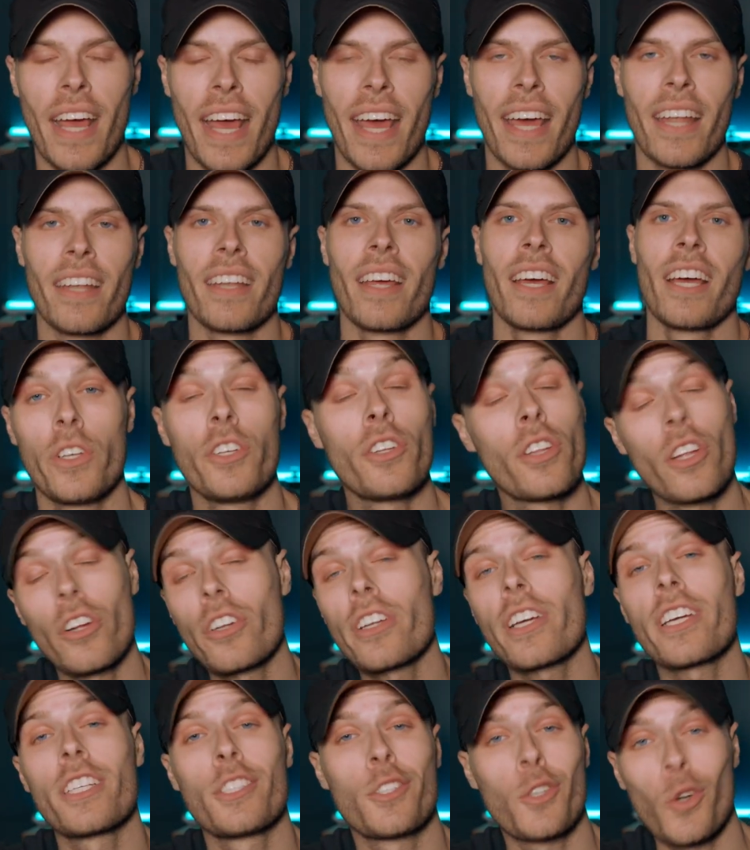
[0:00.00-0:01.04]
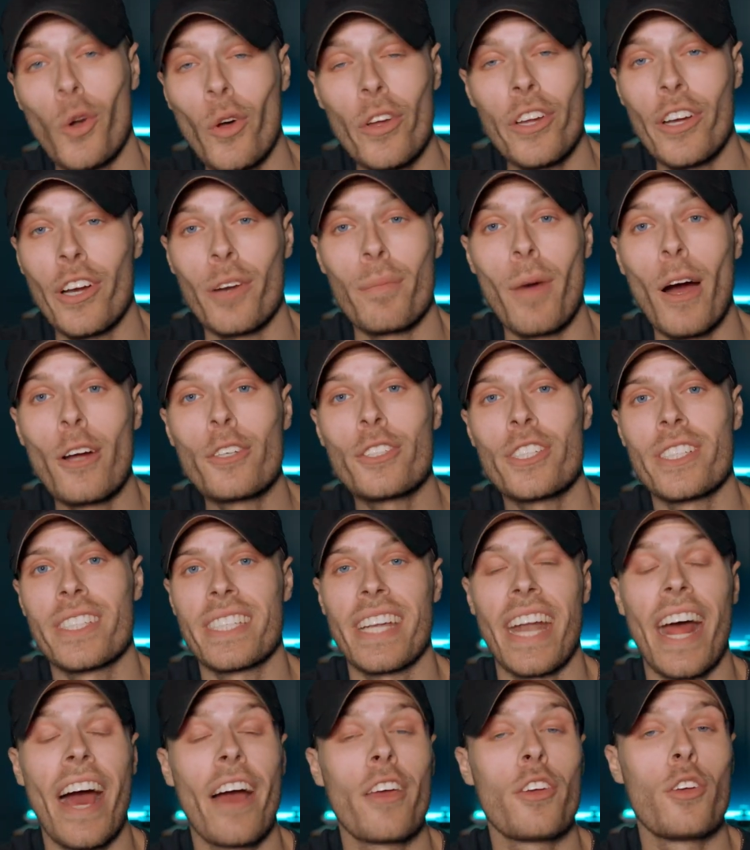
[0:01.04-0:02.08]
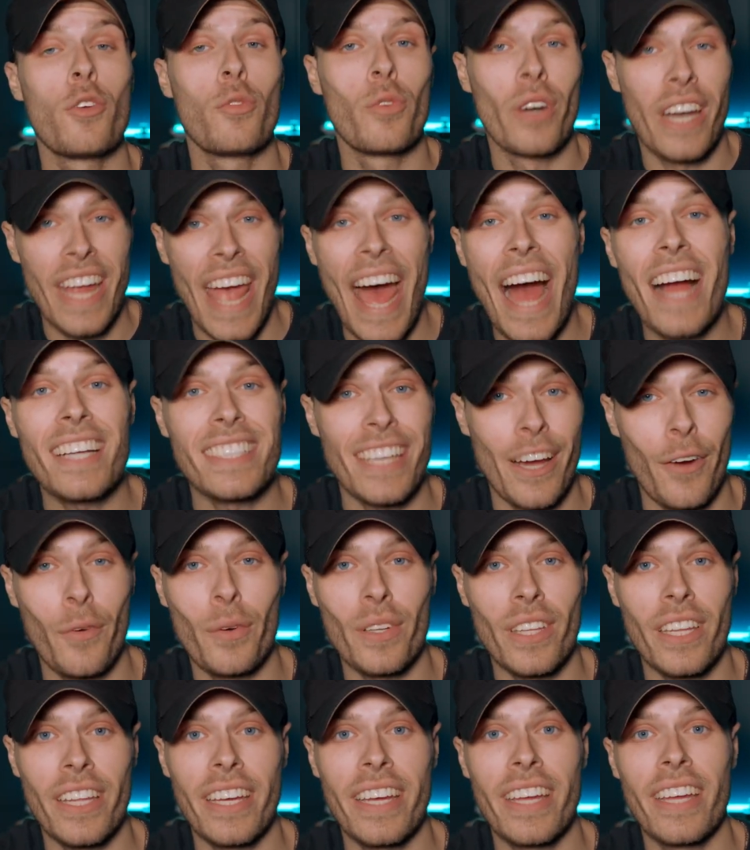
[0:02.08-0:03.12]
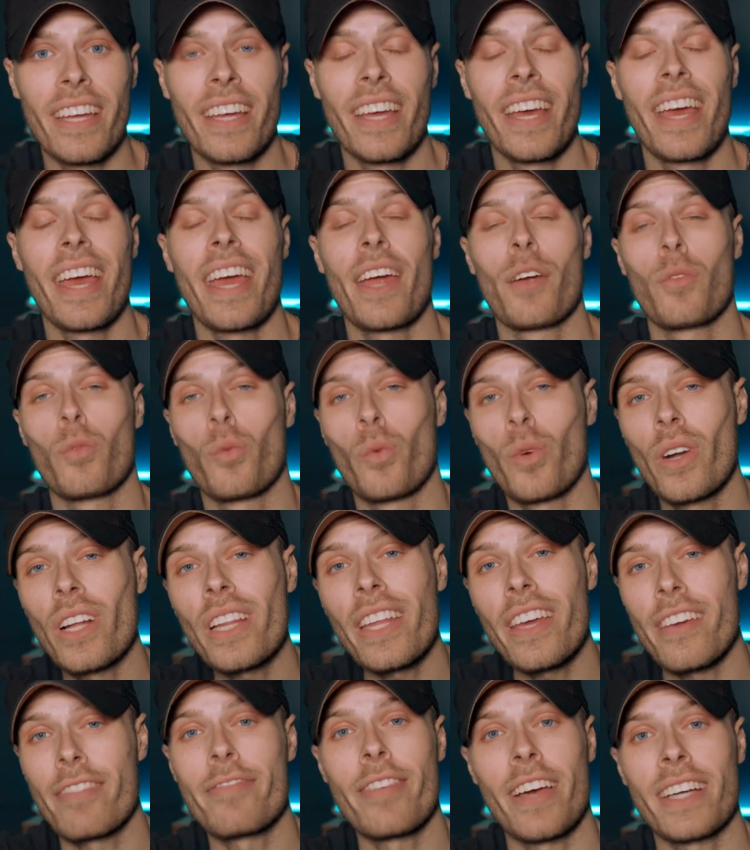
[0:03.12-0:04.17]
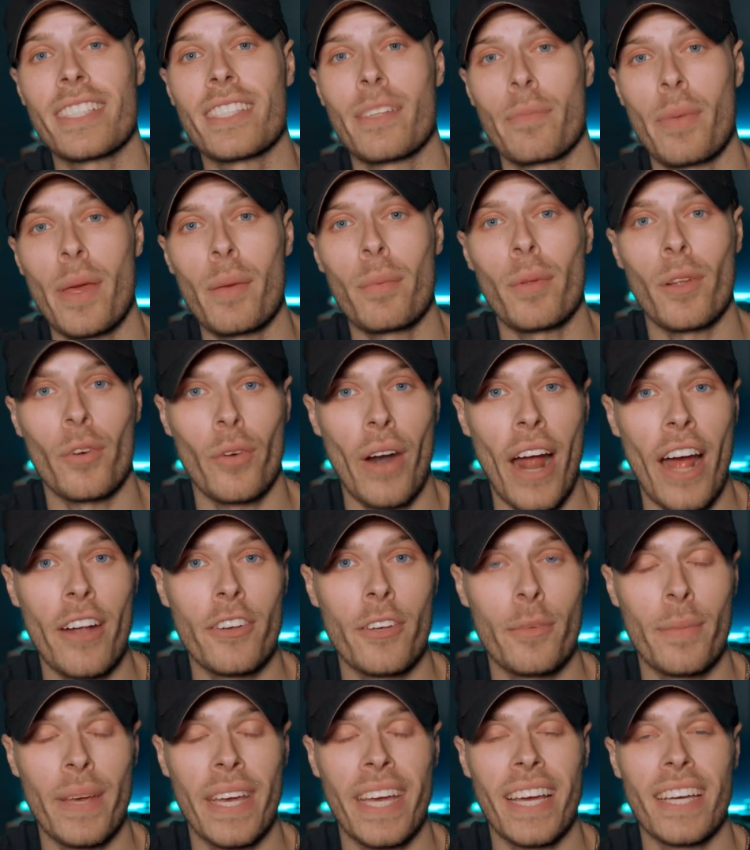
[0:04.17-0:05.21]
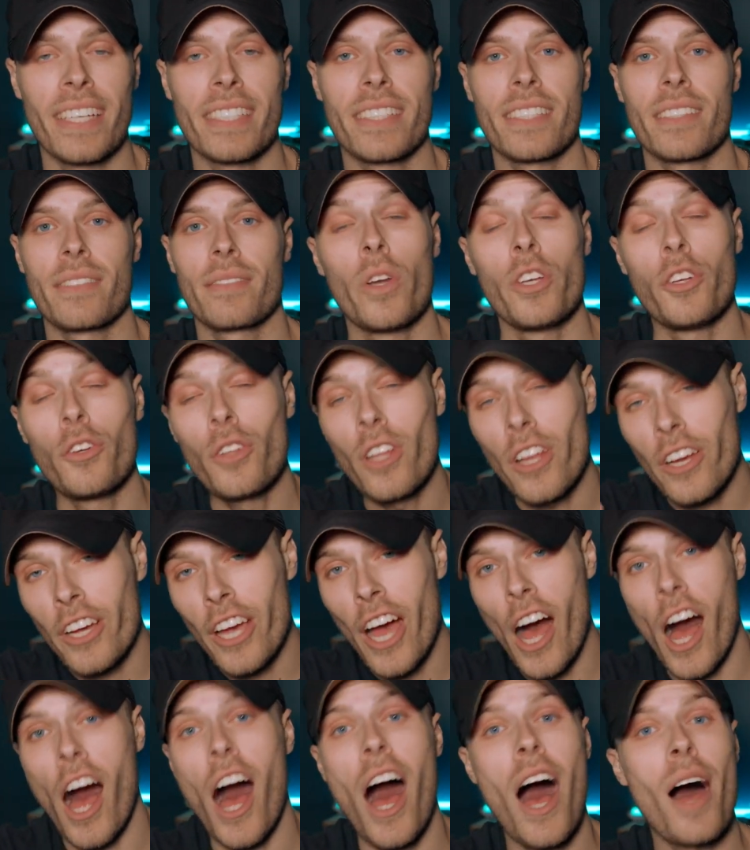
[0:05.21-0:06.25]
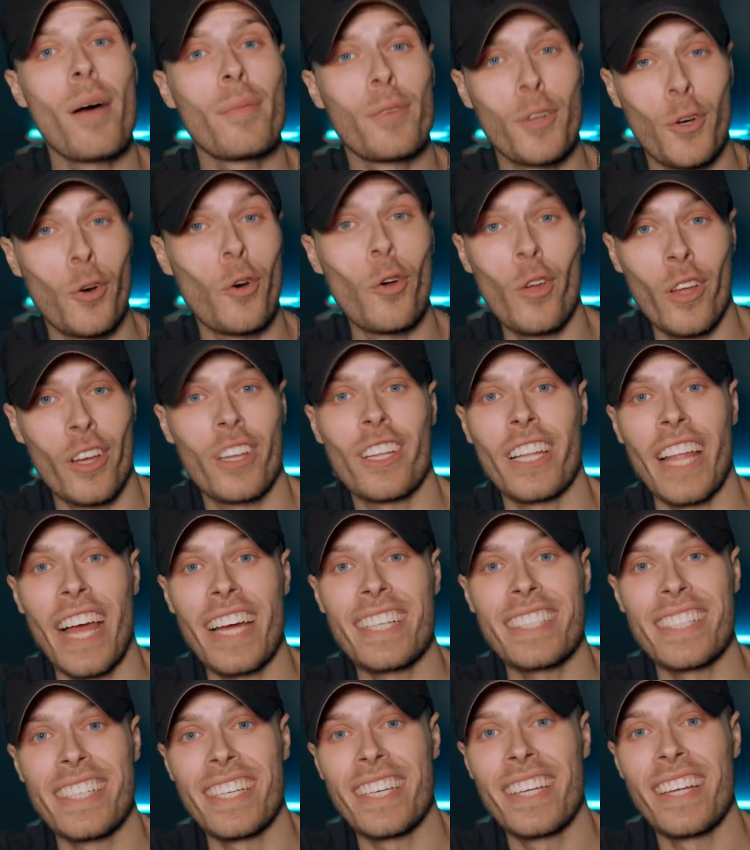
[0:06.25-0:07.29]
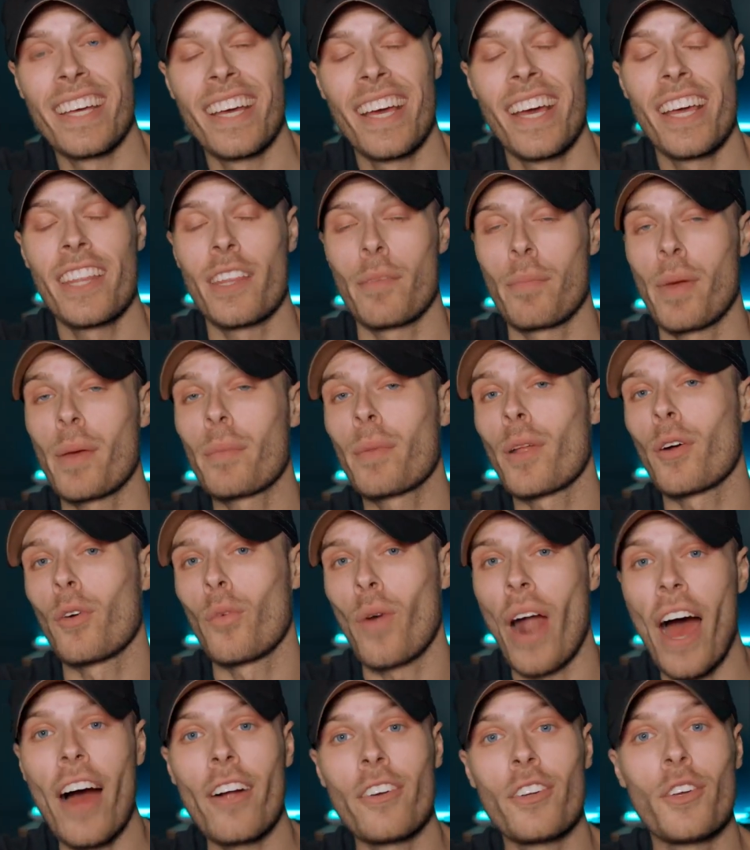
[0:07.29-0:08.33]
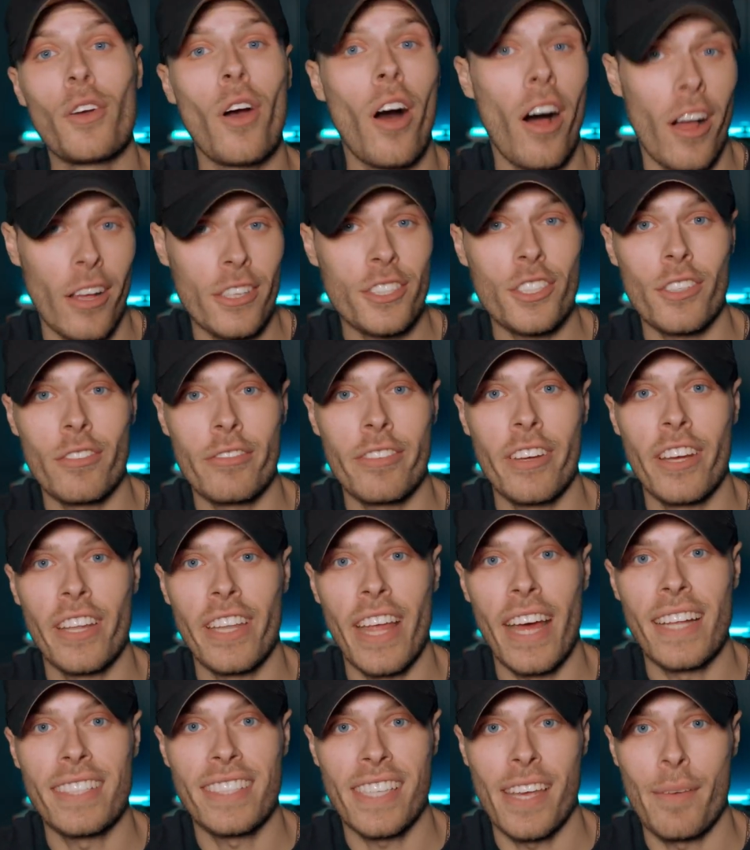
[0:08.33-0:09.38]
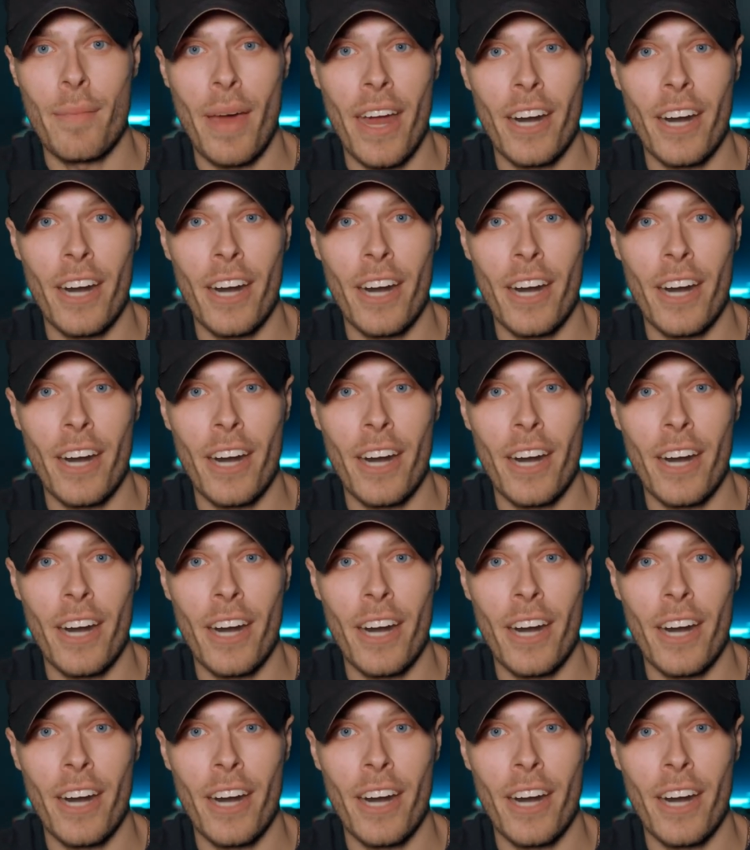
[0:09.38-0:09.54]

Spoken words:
And when you learn to control your emotions and how you react outwardly, it really affects the people around you, because when you look calm, cool, collected, the people around you also feel that same